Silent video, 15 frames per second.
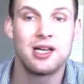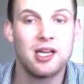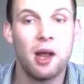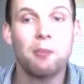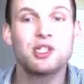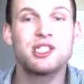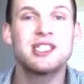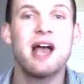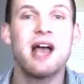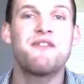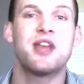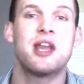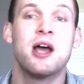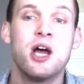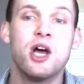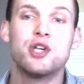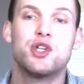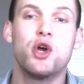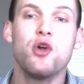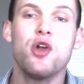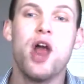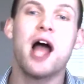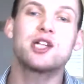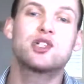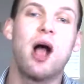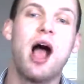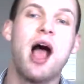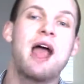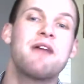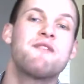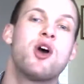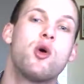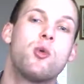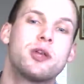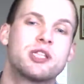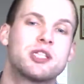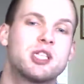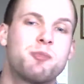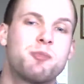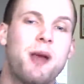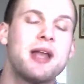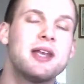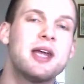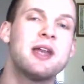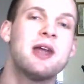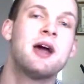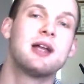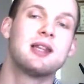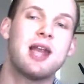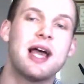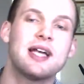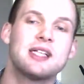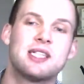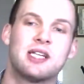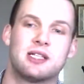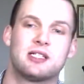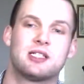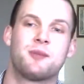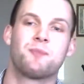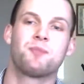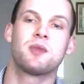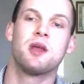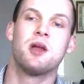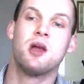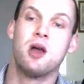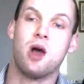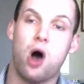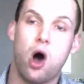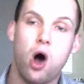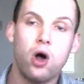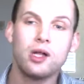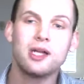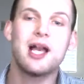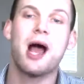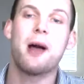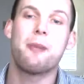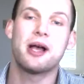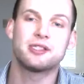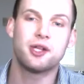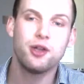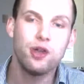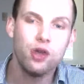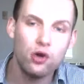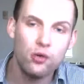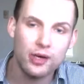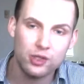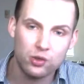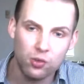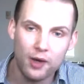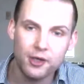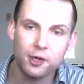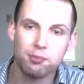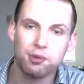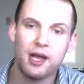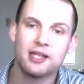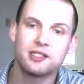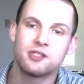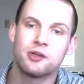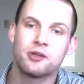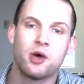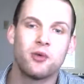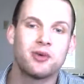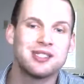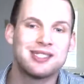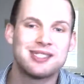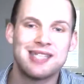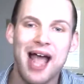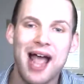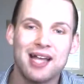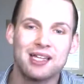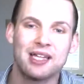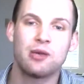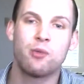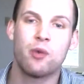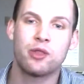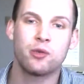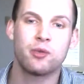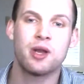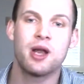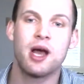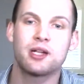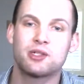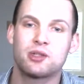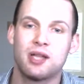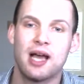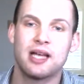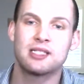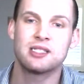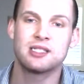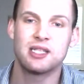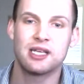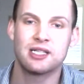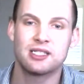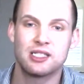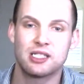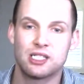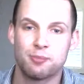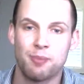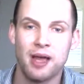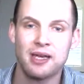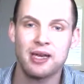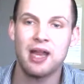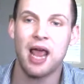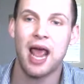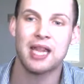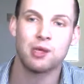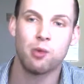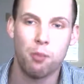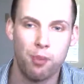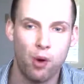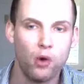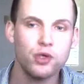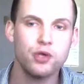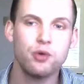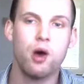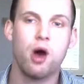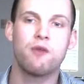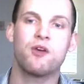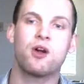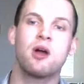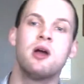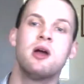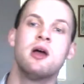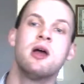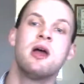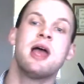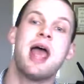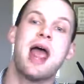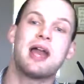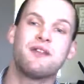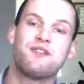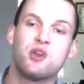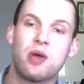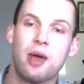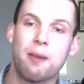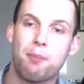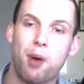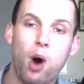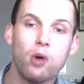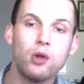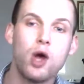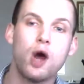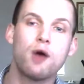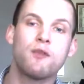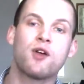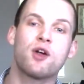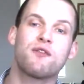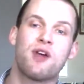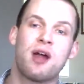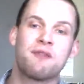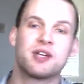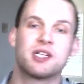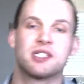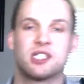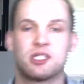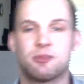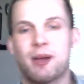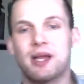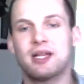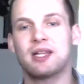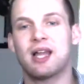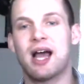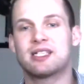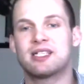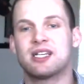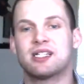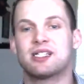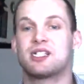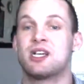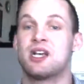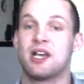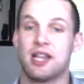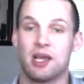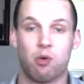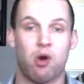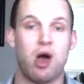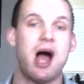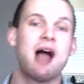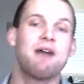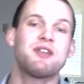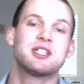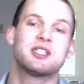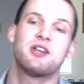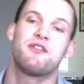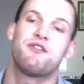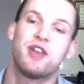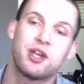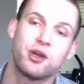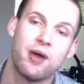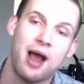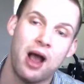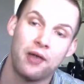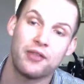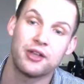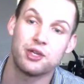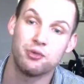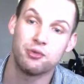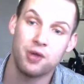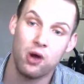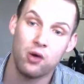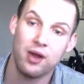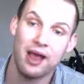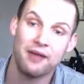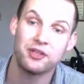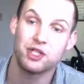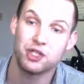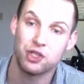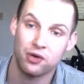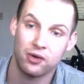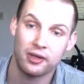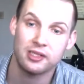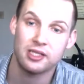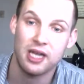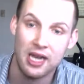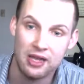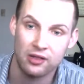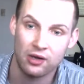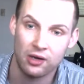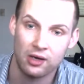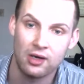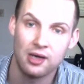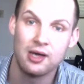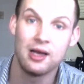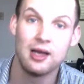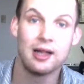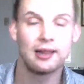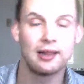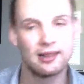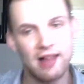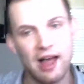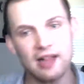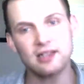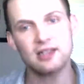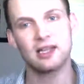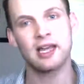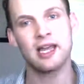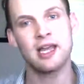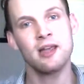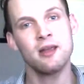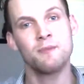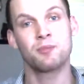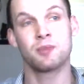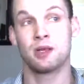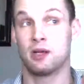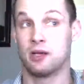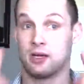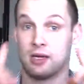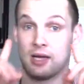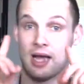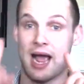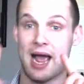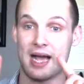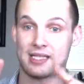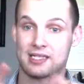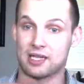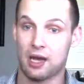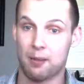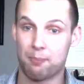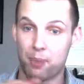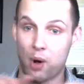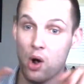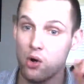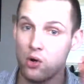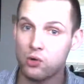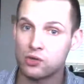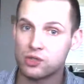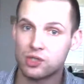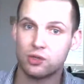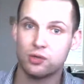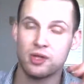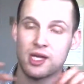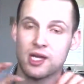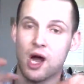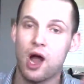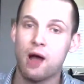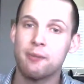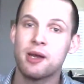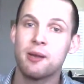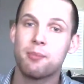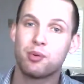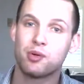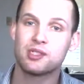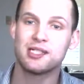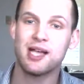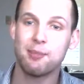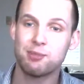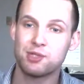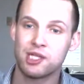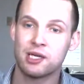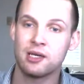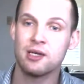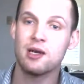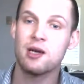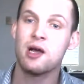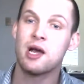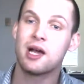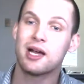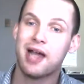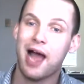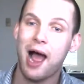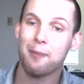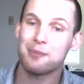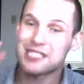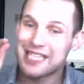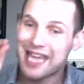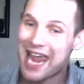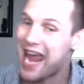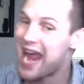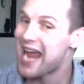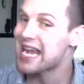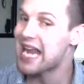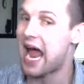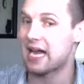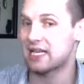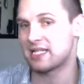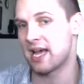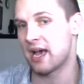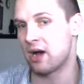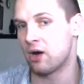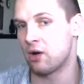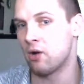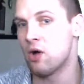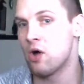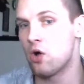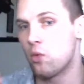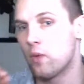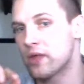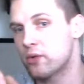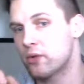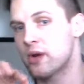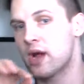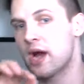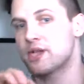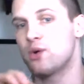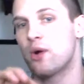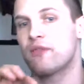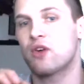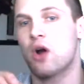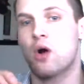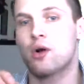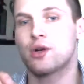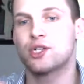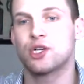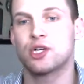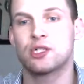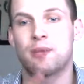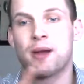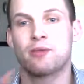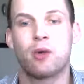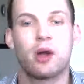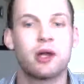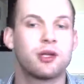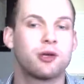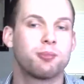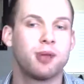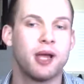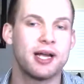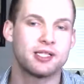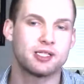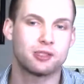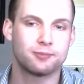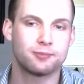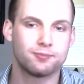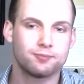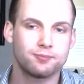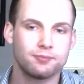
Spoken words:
Number 7, do not drive with a suspended license. All a cop has to do is run your plates and they'll know exactly whether or not your license is suspended and they will pull you over. And if you get pulled over for having a suspended license, they will obviously figure out that you don't have insurance either. Luckily, as opposed to the common perception, cops cannot tell whether or not you have car insurance by running your plates.